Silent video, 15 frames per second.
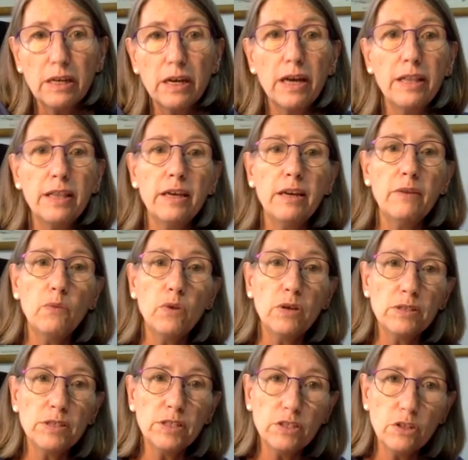And then
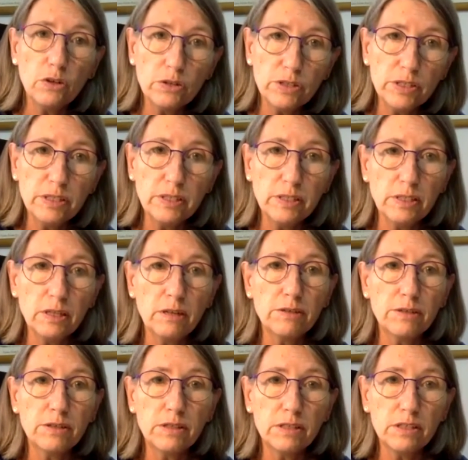once the toxins start
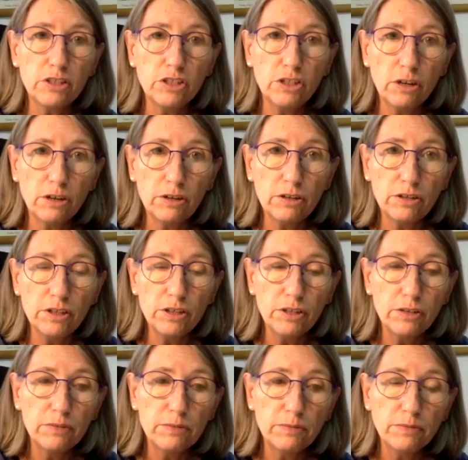to discharge,
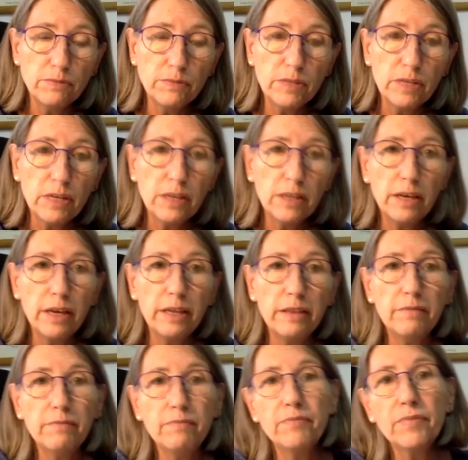
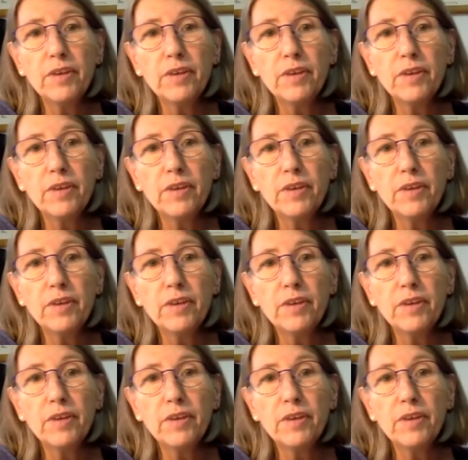then